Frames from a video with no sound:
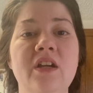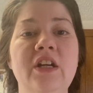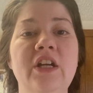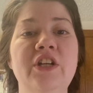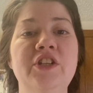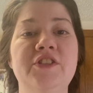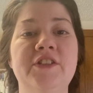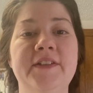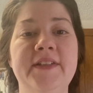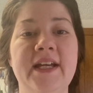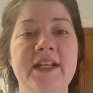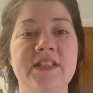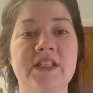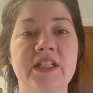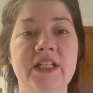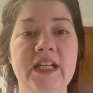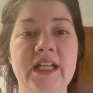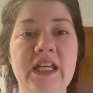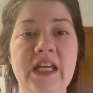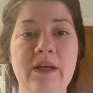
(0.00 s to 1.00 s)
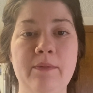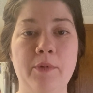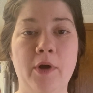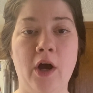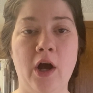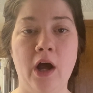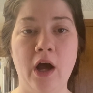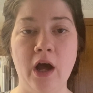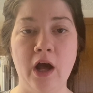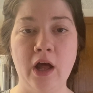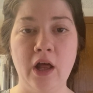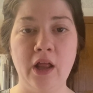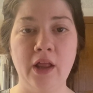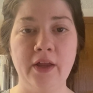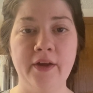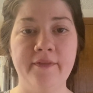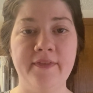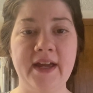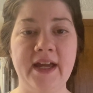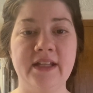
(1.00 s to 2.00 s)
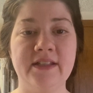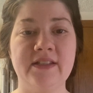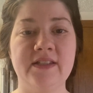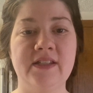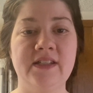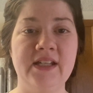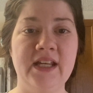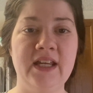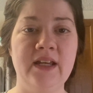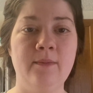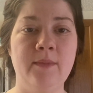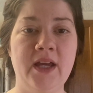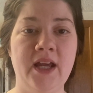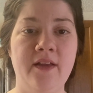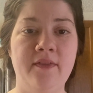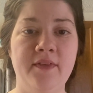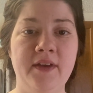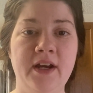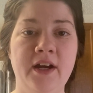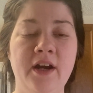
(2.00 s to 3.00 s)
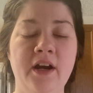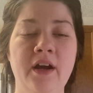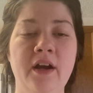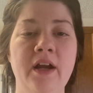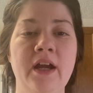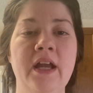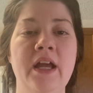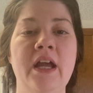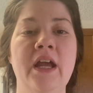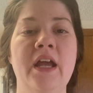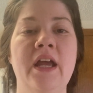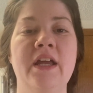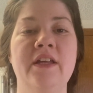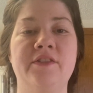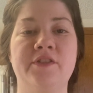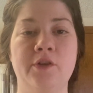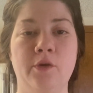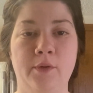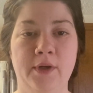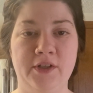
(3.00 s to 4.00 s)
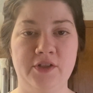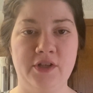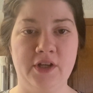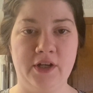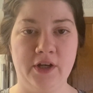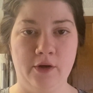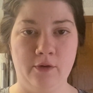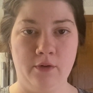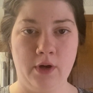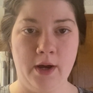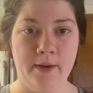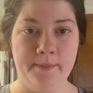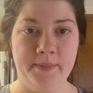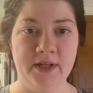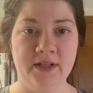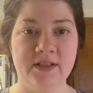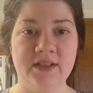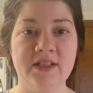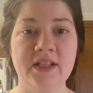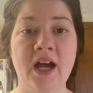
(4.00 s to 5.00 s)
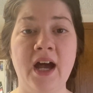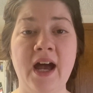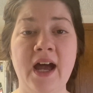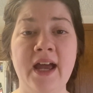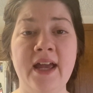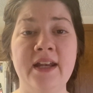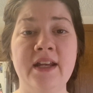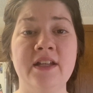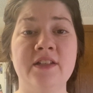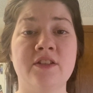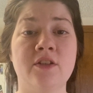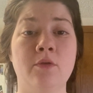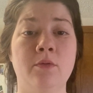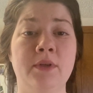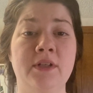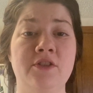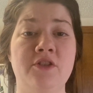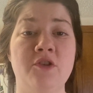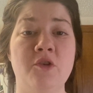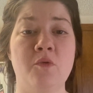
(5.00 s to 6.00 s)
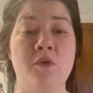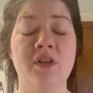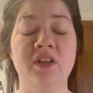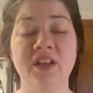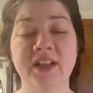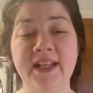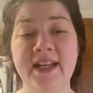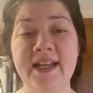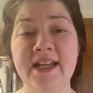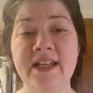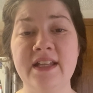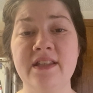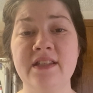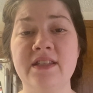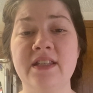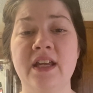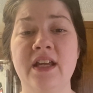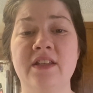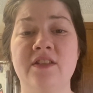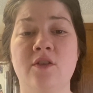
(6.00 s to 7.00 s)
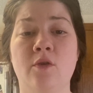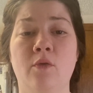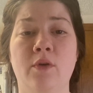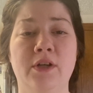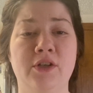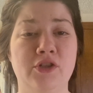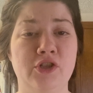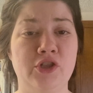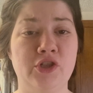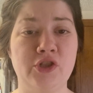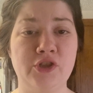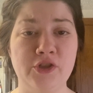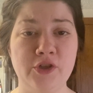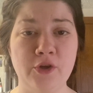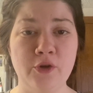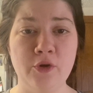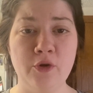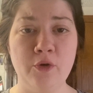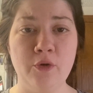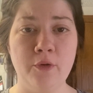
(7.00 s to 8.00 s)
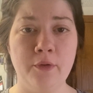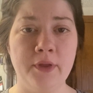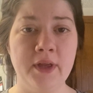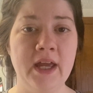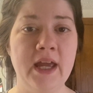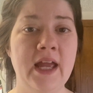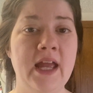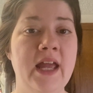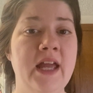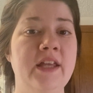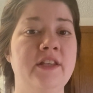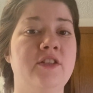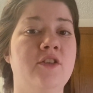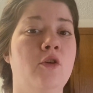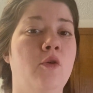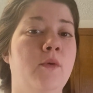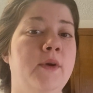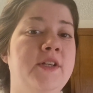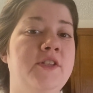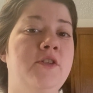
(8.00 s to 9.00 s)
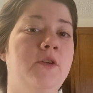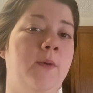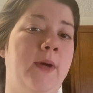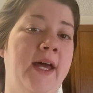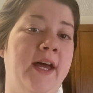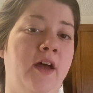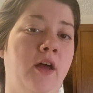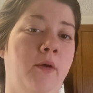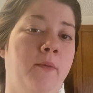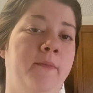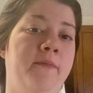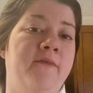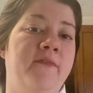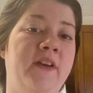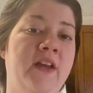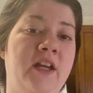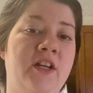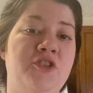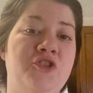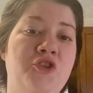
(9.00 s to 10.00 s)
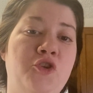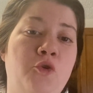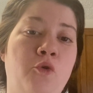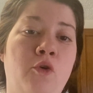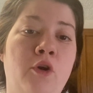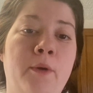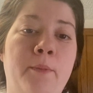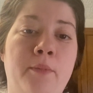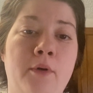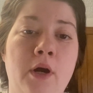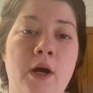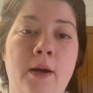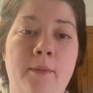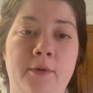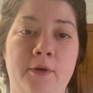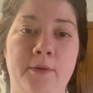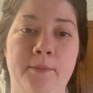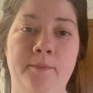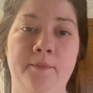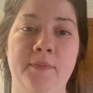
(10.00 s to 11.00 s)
So that's going to keep all of that steam in there. It's going to go up inside. It's going to cleanse. It's going to soothe. It's going to help fix your problem.